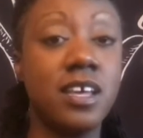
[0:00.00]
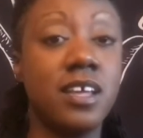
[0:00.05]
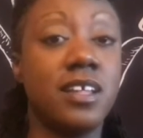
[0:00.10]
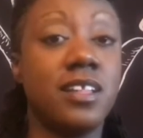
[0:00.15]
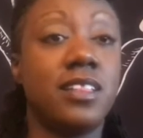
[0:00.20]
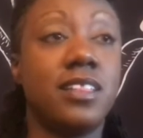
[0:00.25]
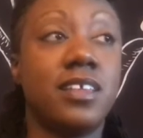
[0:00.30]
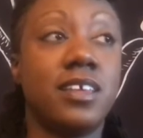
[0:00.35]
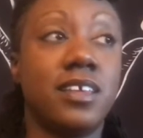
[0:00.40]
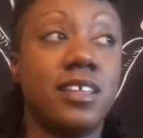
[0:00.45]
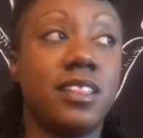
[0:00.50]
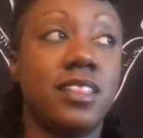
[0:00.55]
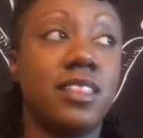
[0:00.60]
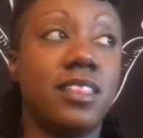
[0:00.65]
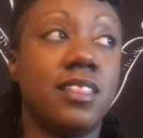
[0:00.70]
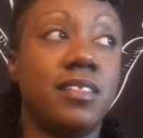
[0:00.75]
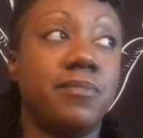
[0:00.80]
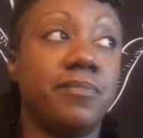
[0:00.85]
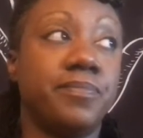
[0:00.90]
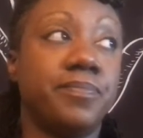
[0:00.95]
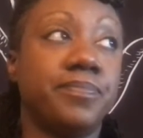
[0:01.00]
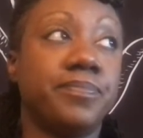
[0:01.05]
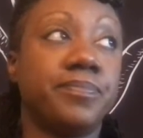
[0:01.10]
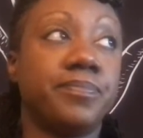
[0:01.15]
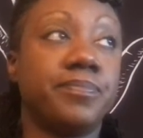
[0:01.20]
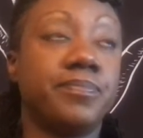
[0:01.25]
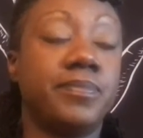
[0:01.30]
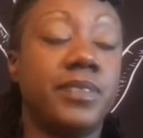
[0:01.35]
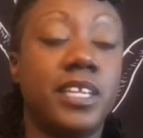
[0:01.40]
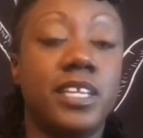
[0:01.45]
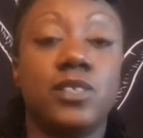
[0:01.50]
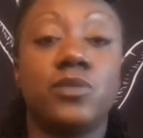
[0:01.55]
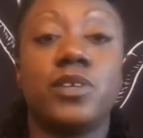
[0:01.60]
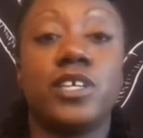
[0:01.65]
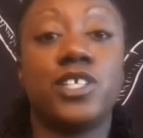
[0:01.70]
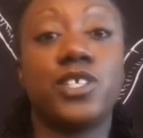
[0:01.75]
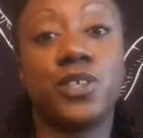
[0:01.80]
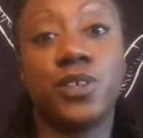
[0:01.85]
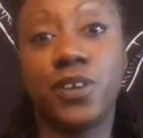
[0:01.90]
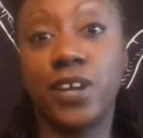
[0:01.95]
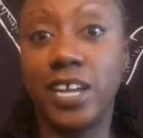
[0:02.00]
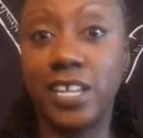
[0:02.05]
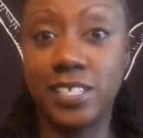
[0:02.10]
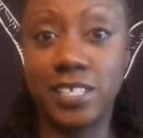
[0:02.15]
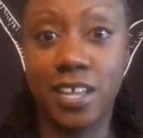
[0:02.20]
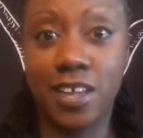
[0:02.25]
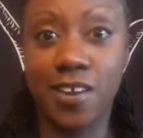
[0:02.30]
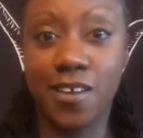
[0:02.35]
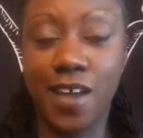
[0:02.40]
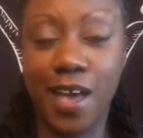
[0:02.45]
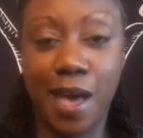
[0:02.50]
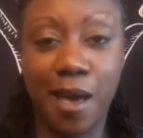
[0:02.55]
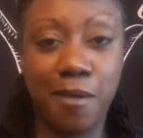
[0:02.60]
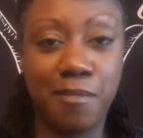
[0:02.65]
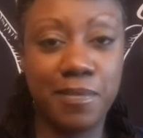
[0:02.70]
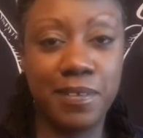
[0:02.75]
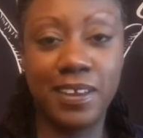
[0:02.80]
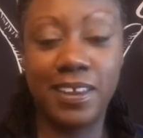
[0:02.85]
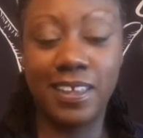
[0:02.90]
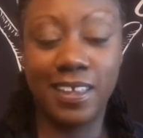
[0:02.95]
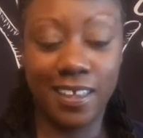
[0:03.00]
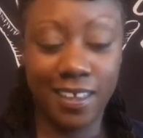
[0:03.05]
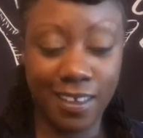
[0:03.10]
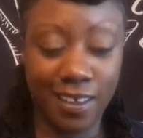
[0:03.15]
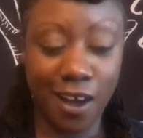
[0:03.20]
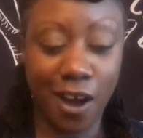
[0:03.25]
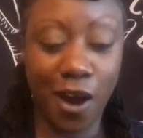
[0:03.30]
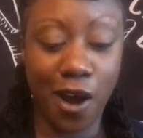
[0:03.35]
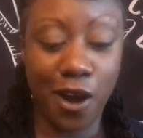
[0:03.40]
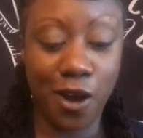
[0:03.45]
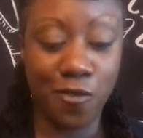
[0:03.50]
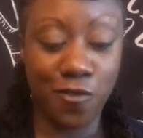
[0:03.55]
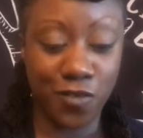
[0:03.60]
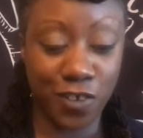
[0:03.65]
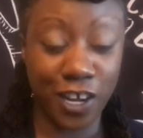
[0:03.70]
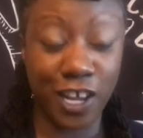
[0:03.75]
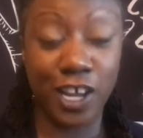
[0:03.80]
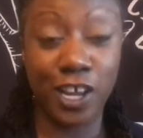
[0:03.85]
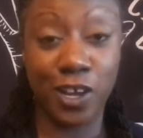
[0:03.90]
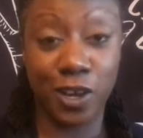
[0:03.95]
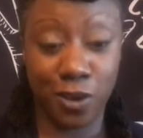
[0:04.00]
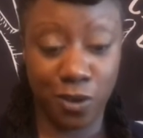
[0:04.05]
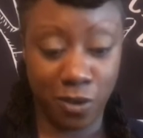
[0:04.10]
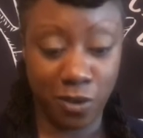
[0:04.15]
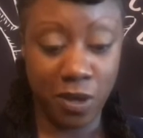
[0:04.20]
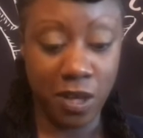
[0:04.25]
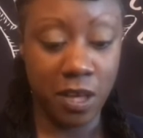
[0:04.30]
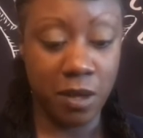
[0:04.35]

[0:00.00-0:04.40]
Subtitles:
then these retrogrades that are happening are for you,